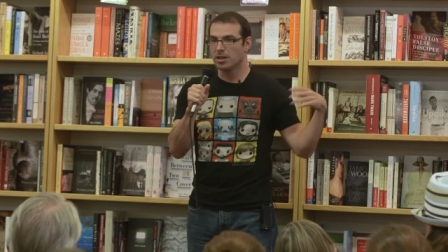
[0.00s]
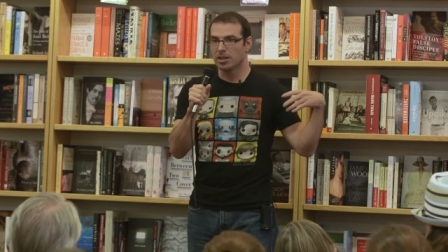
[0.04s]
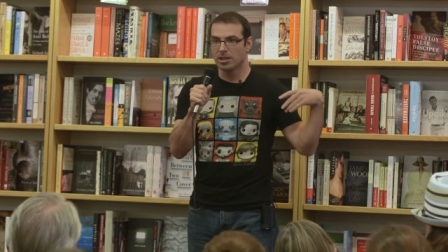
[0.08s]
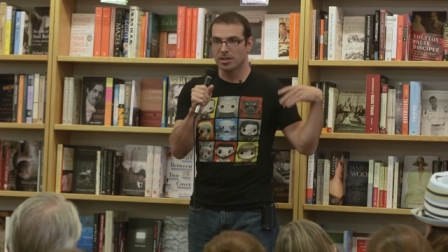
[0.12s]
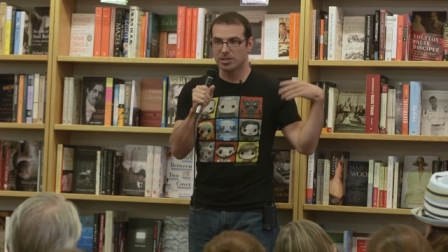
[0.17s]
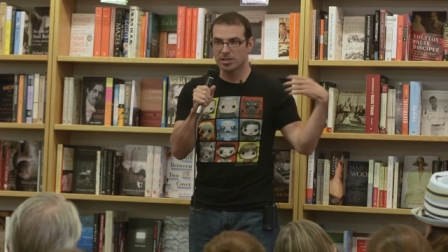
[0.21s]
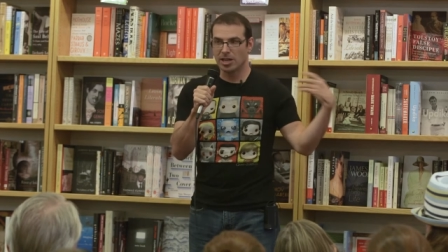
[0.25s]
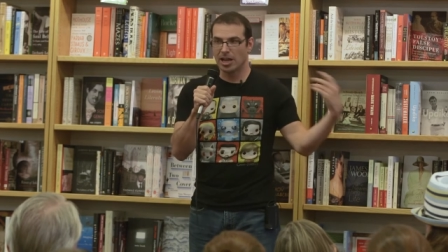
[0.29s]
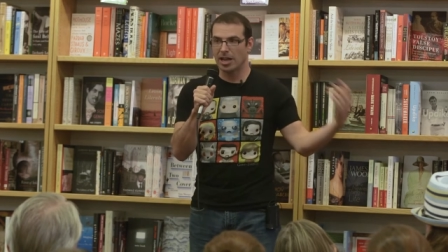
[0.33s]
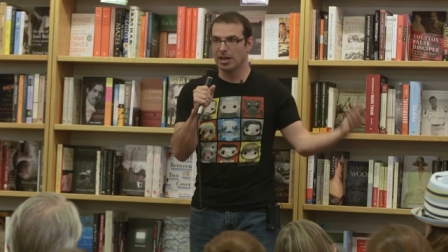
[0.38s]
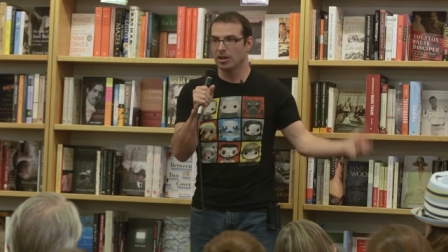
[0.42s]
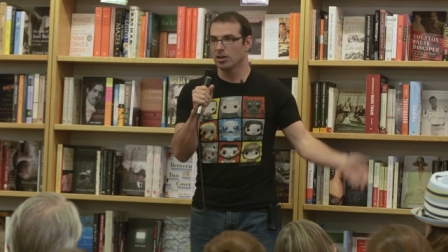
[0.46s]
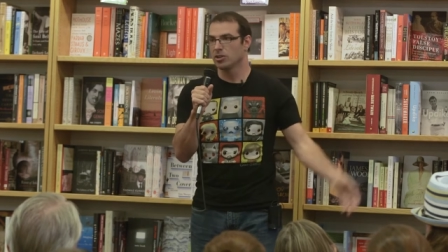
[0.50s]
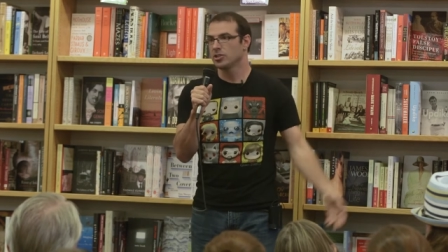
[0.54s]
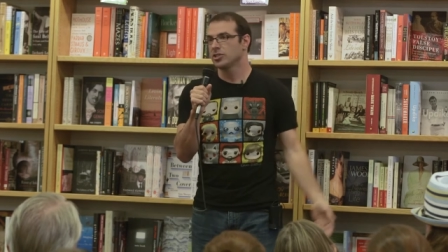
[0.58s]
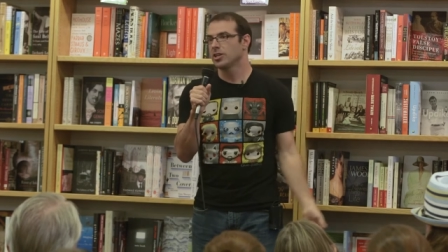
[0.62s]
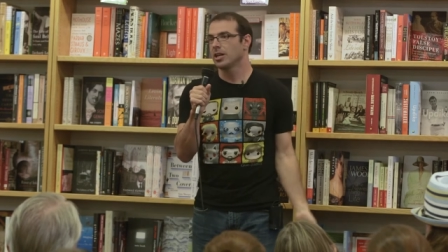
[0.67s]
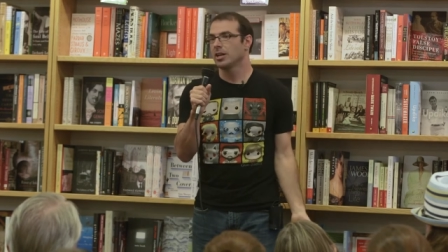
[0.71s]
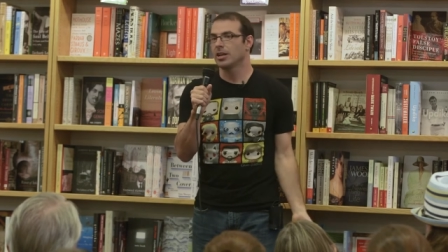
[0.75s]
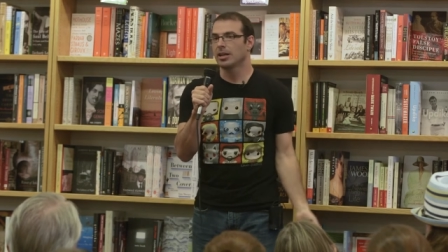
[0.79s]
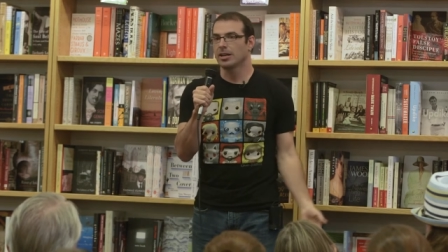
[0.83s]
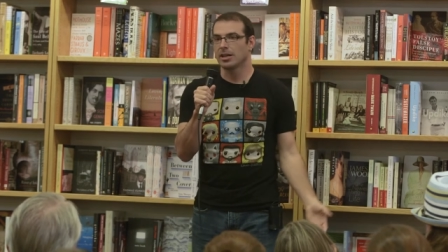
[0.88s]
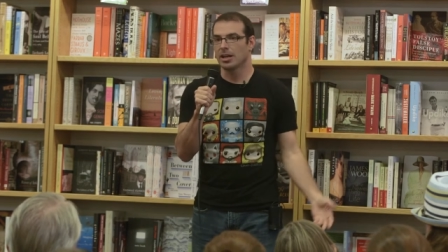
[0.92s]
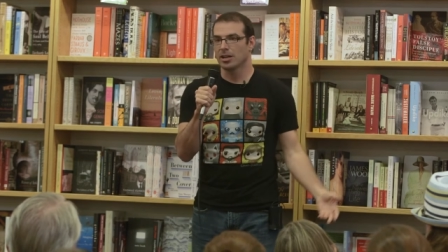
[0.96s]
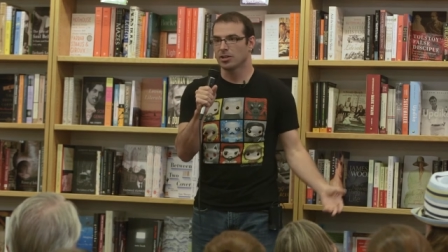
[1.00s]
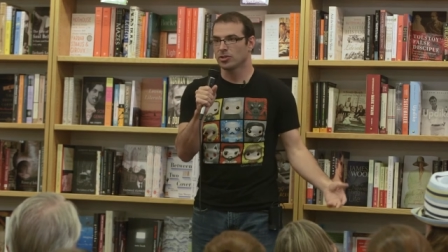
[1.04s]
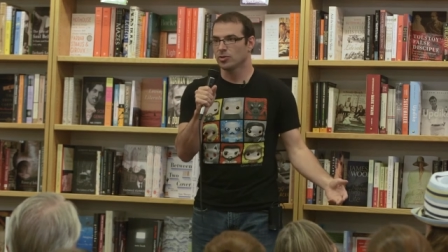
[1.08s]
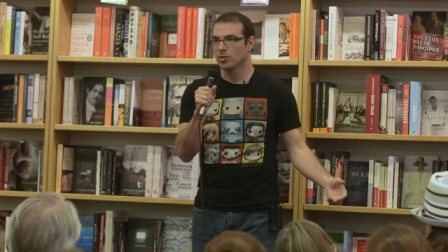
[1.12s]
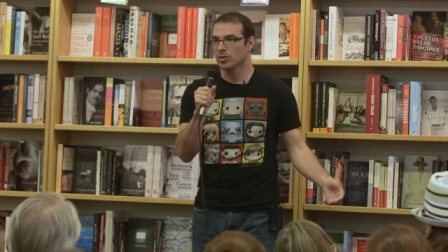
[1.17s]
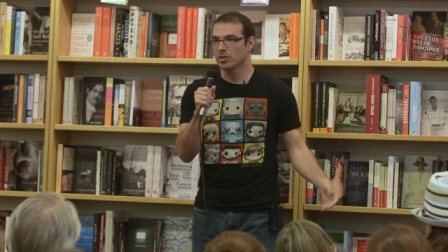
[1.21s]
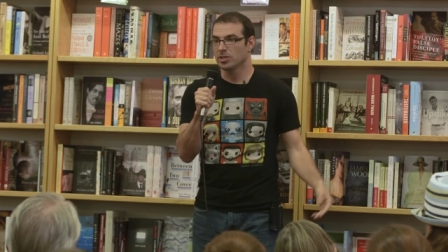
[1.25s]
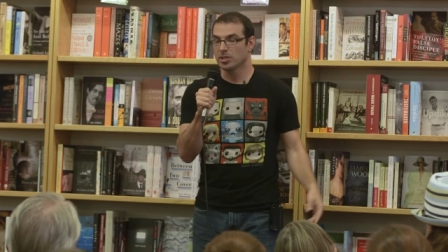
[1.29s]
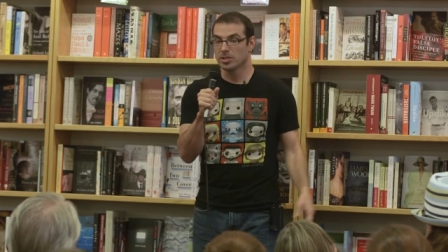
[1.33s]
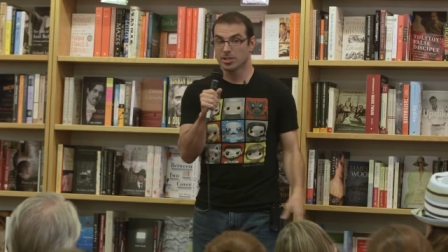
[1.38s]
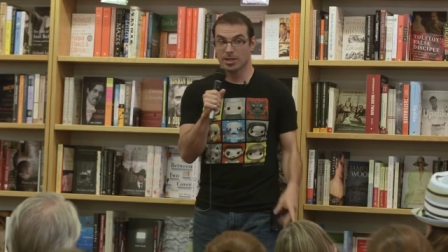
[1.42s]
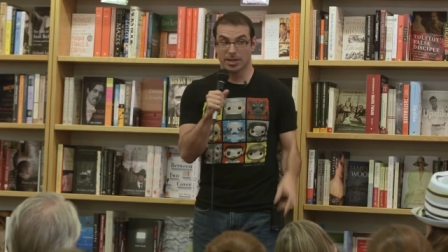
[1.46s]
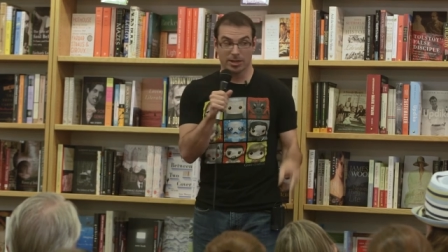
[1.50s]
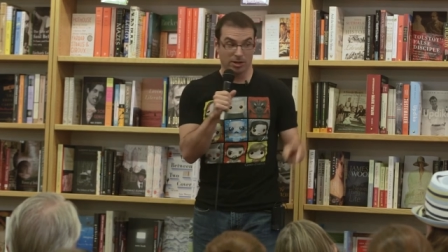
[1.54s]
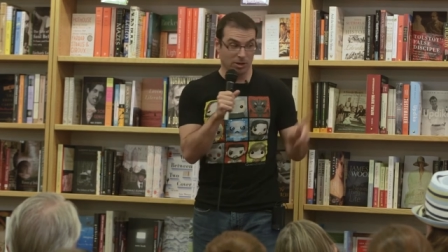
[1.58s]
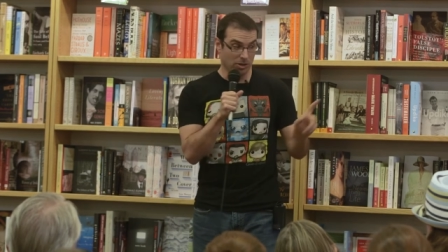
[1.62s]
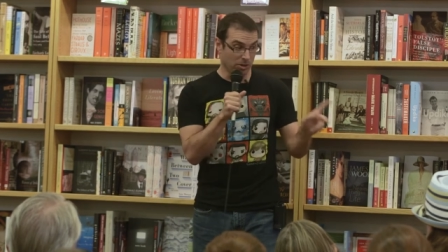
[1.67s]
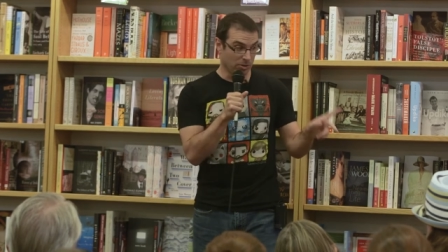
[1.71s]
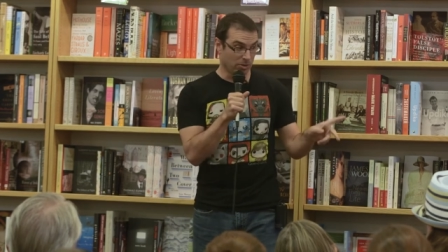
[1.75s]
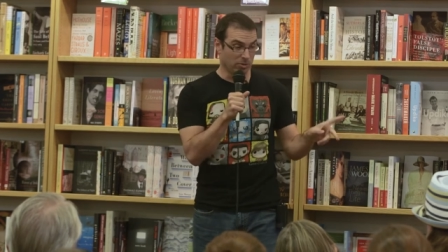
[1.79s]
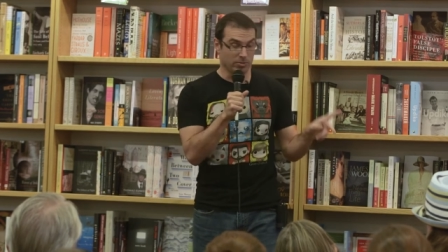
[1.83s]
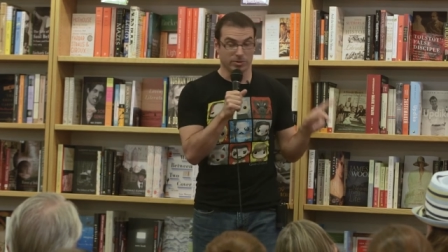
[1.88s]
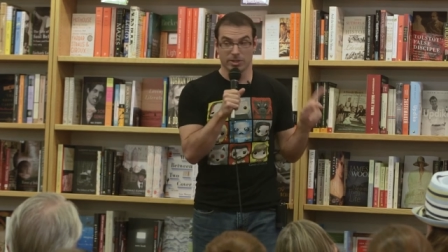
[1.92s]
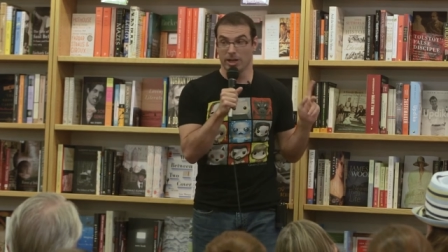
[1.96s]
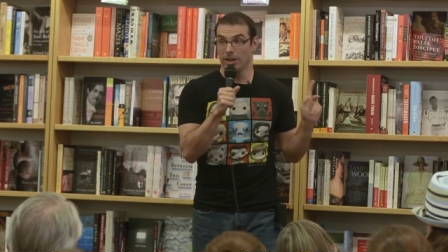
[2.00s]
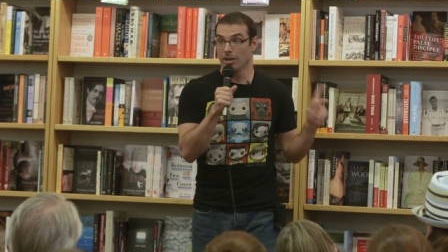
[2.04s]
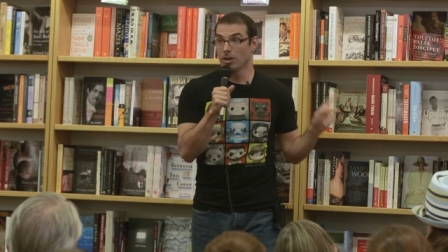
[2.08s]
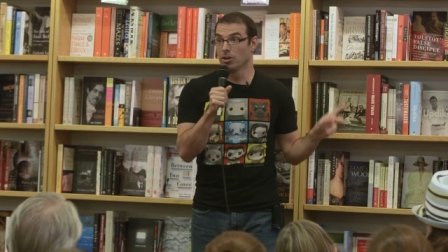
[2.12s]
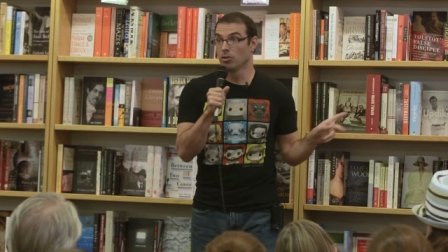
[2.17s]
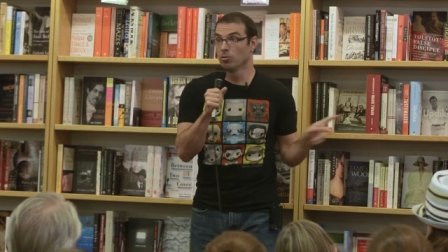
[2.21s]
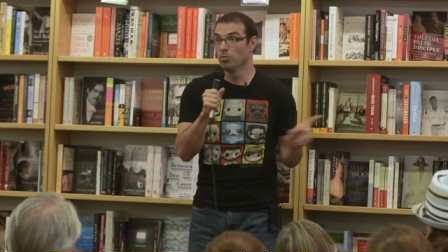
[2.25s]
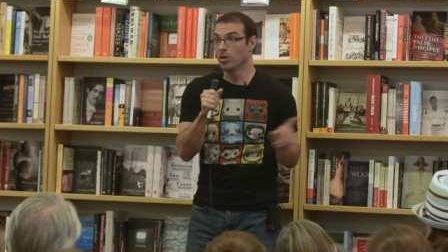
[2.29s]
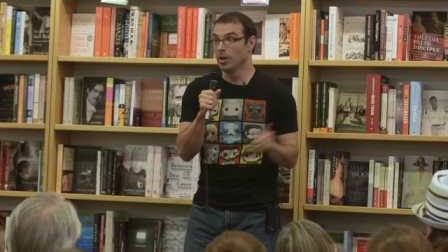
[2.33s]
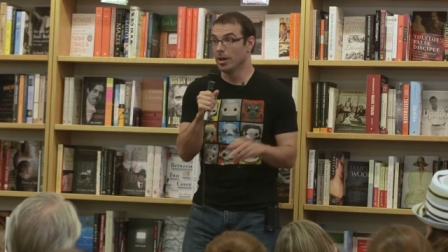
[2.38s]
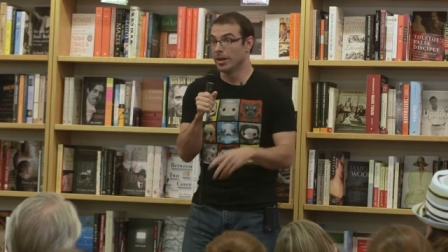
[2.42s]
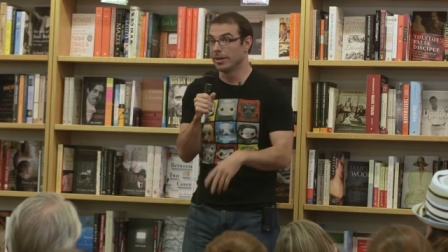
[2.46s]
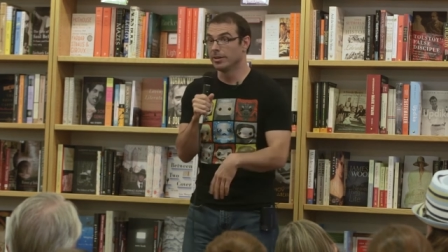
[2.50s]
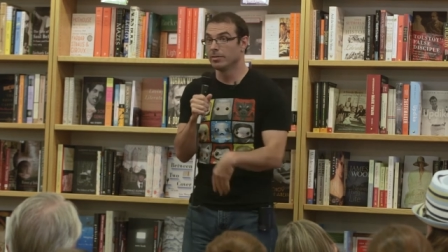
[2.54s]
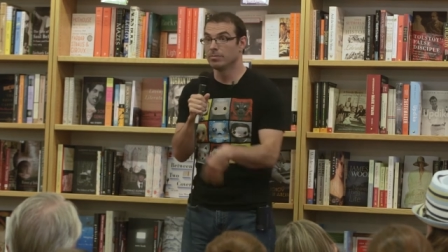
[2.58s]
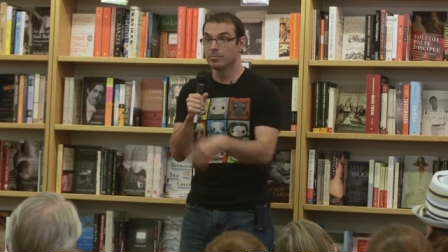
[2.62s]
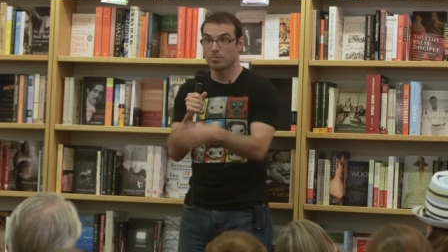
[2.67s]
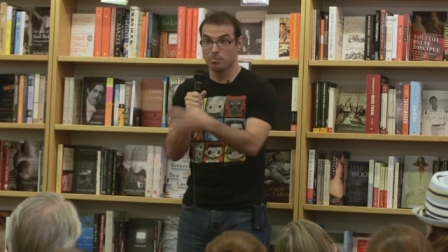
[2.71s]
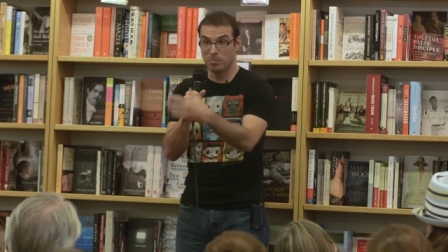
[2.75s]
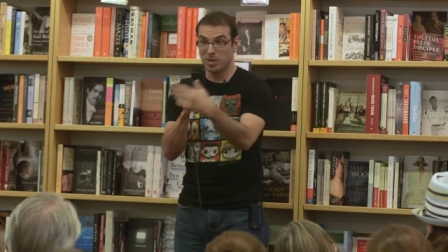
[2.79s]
to the tiger standing next to us. It's like, oh, tiger, run!